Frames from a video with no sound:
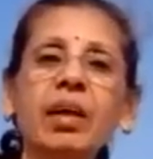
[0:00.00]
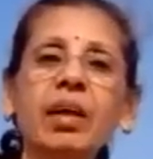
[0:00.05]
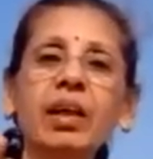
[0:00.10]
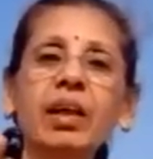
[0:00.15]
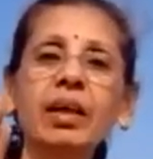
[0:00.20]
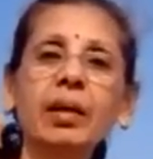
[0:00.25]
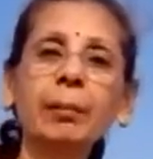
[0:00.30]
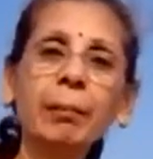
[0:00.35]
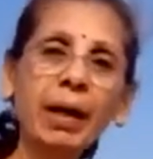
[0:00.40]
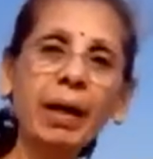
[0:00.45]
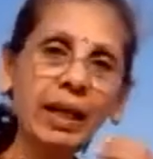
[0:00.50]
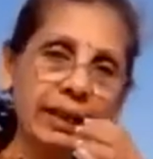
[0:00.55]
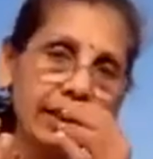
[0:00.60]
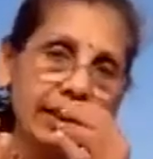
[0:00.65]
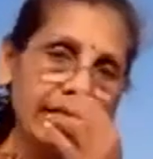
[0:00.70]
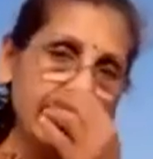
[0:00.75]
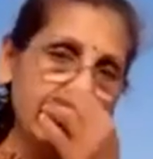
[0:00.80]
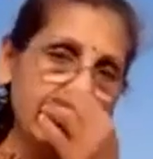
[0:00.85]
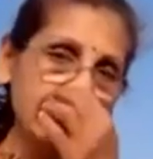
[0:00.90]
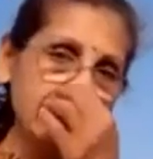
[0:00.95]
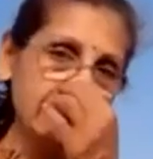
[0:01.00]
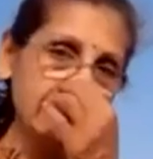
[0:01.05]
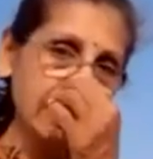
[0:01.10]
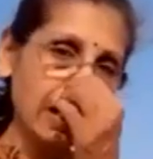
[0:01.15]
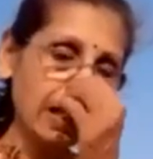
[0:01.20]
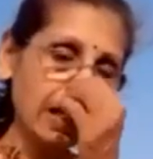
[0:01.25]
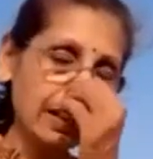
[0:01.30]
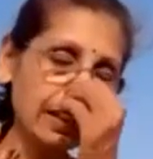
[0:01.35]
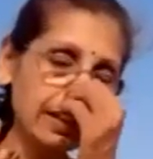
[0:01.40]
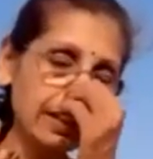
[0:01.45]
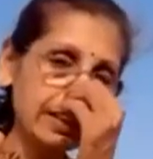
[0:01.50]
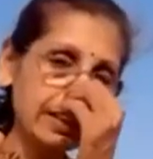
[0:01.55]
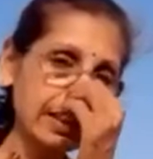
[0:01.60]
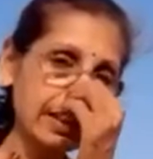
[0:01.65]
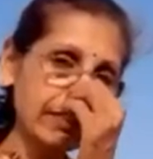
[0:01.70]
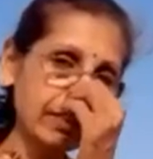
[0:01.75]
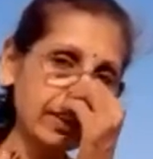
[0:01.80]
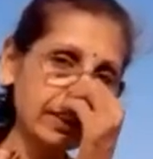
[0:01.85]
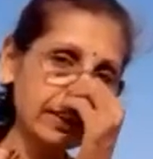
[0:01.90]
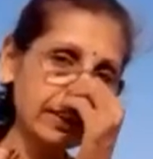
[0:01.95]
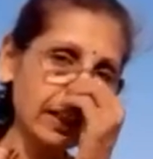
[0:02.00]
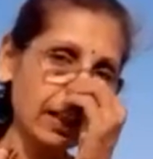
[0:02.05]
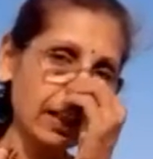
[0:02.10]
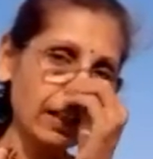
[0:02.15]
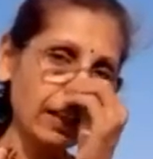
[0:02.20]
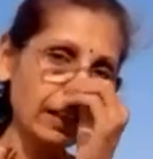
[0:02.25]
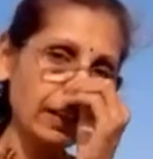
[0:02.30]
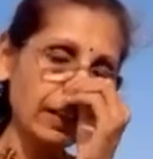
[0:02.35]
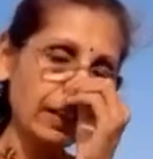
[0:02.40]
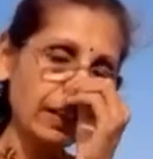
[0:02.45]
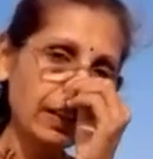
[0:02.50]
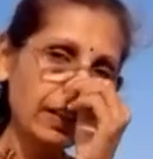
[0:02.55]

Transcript: Marganasthan, Jivasthan,